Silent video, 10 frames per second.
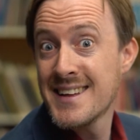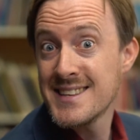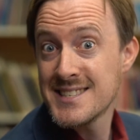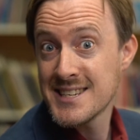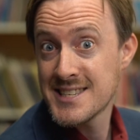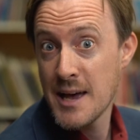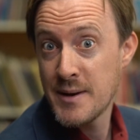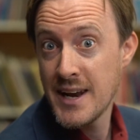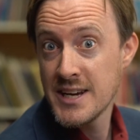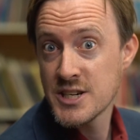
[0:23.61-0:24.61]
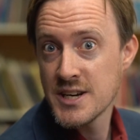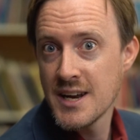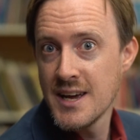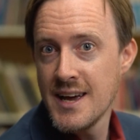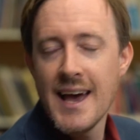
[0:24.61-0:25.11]
This examination
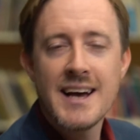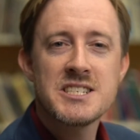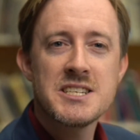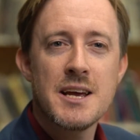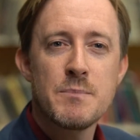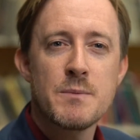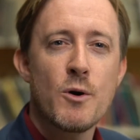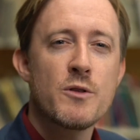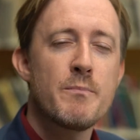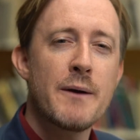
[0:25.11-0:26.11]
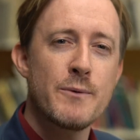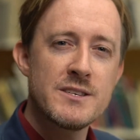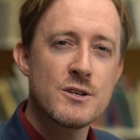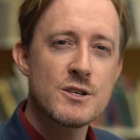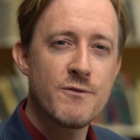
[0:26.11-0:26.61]
has shaped both my
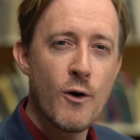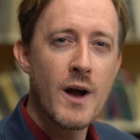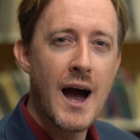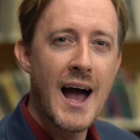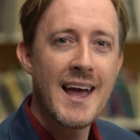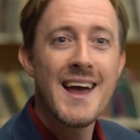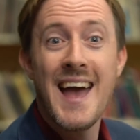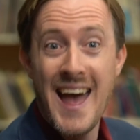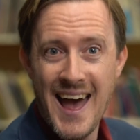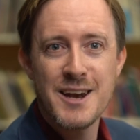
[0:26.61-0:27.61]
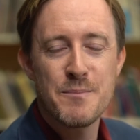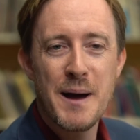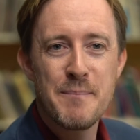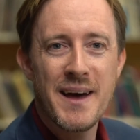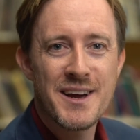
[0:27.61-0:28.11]
research foci and
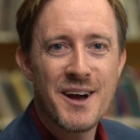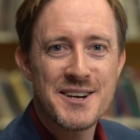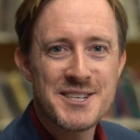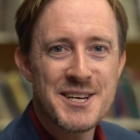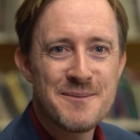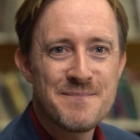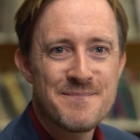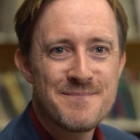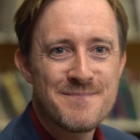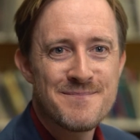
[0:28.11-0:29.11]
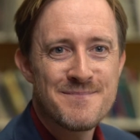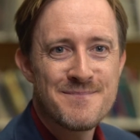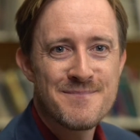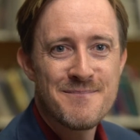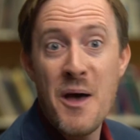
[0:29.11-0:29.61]
my pedagogy.
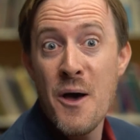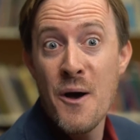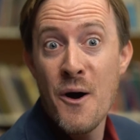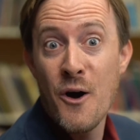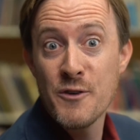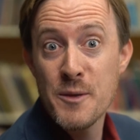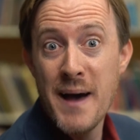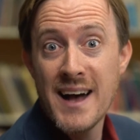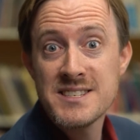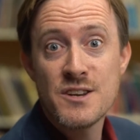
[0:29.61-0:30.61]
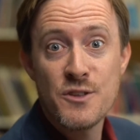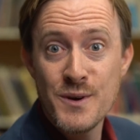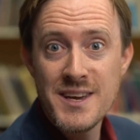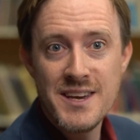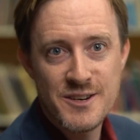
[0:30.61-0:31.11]
Over the past
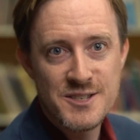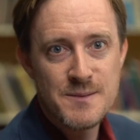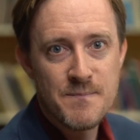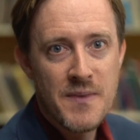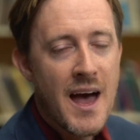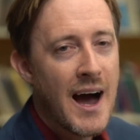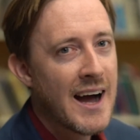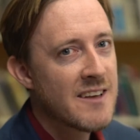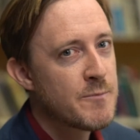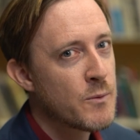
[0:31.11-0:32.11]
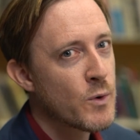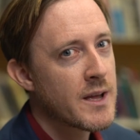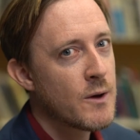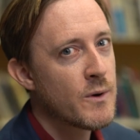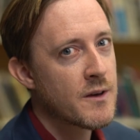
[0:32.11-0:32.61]
three years, I have been
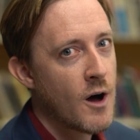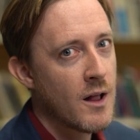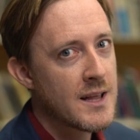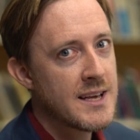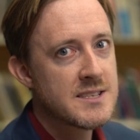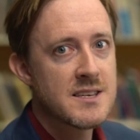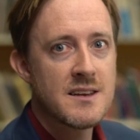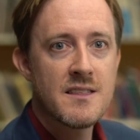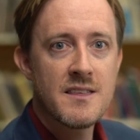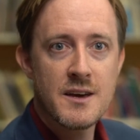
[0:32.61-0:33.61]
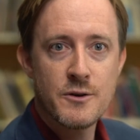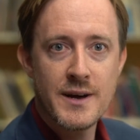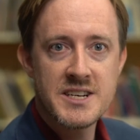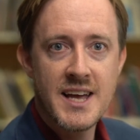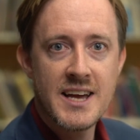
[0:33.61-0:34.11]
working with colleagues in theater
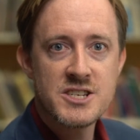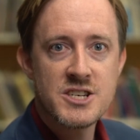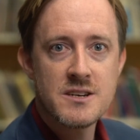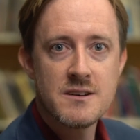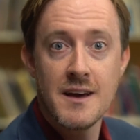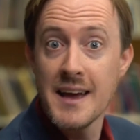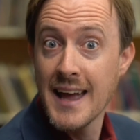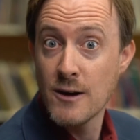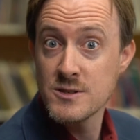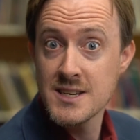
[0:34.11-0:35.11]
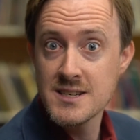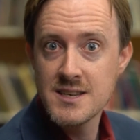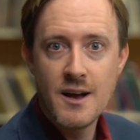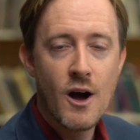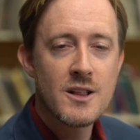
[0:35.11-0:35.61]
education, counseling
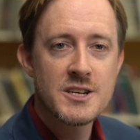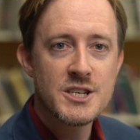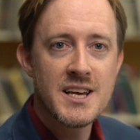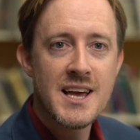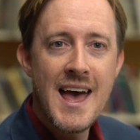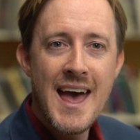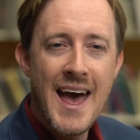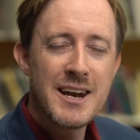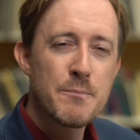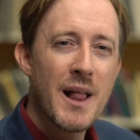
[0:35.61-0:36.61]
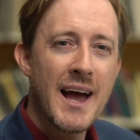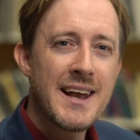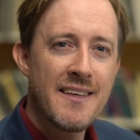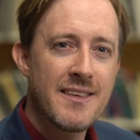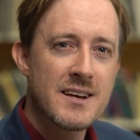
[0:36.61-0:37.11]
psychology, and applied
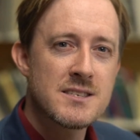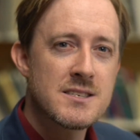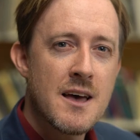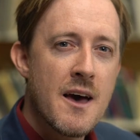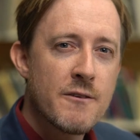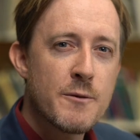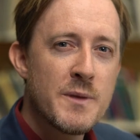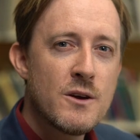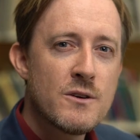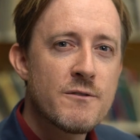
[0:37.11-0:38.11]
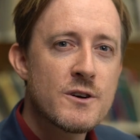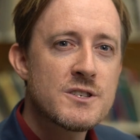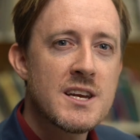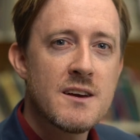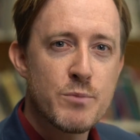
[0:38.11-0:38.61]
ethics from the
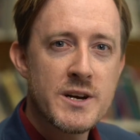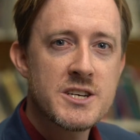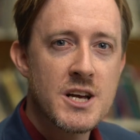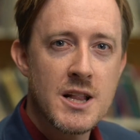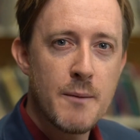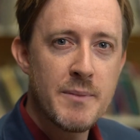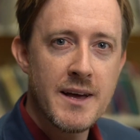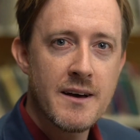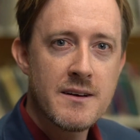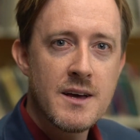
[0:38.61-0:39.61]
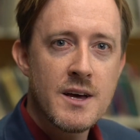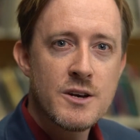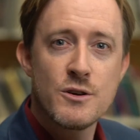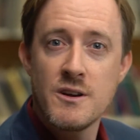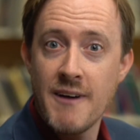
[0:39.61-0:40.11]
University of British Columbia
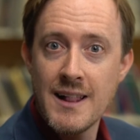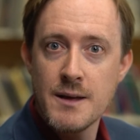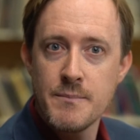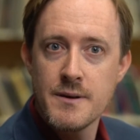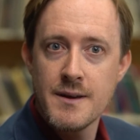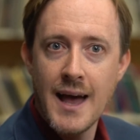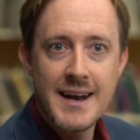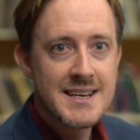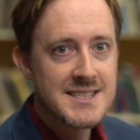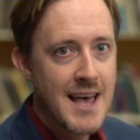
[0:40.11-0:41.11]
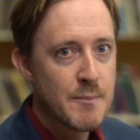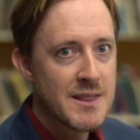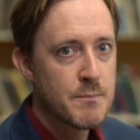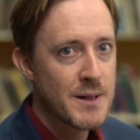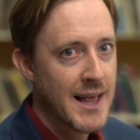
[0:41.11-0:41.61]
to develop and
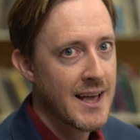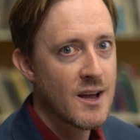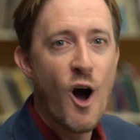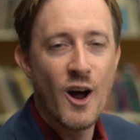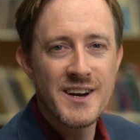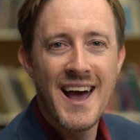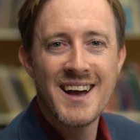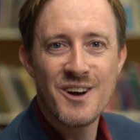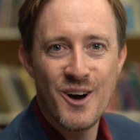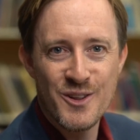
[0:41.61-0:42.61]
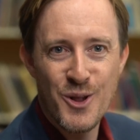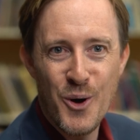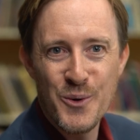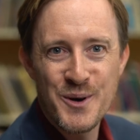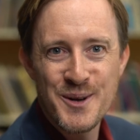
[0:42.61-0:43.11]
examine the play
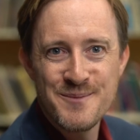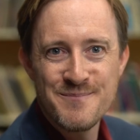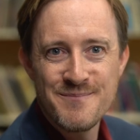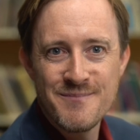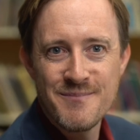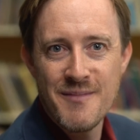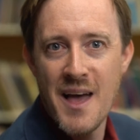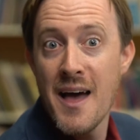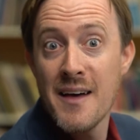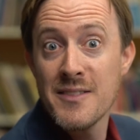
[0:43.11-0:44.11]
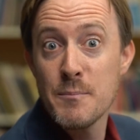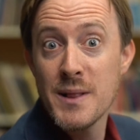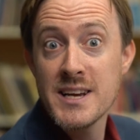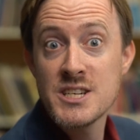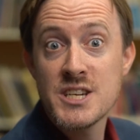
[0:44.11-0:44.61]
Contact!Unload. The
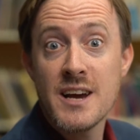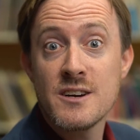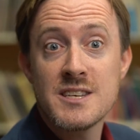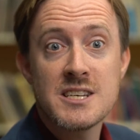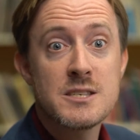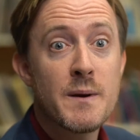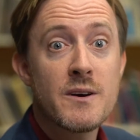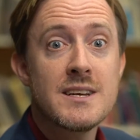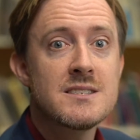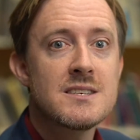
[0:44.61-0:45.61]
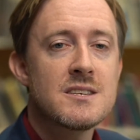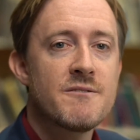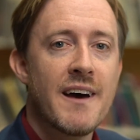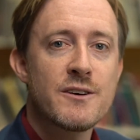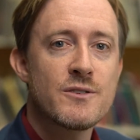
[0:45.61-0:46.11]
play shares experiences
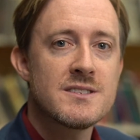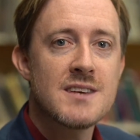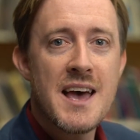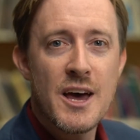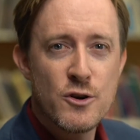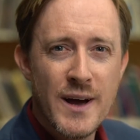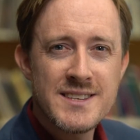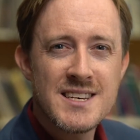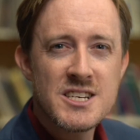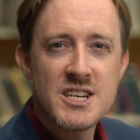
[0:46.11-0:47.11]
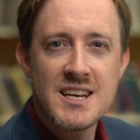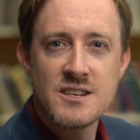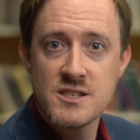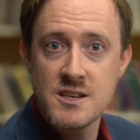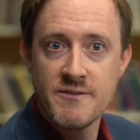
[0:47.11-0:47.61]
of veterans transitioning
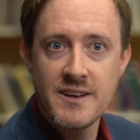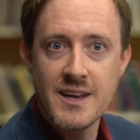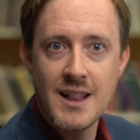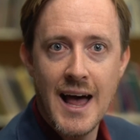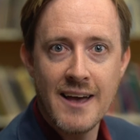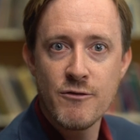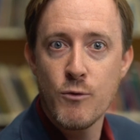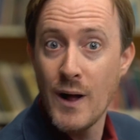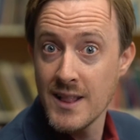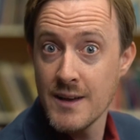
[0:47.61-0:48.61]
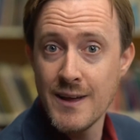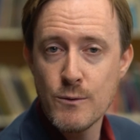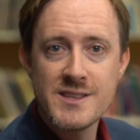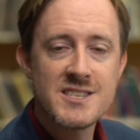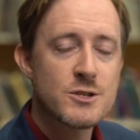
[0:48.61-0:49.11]
to civilian life while living
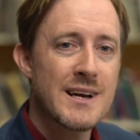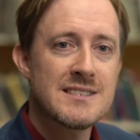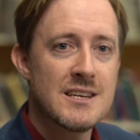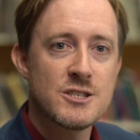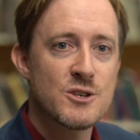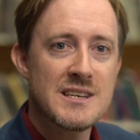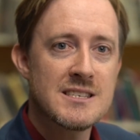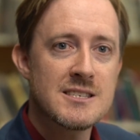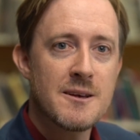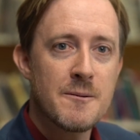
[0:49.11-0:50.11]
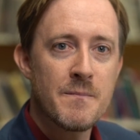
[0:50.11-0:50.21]
with stress injuries.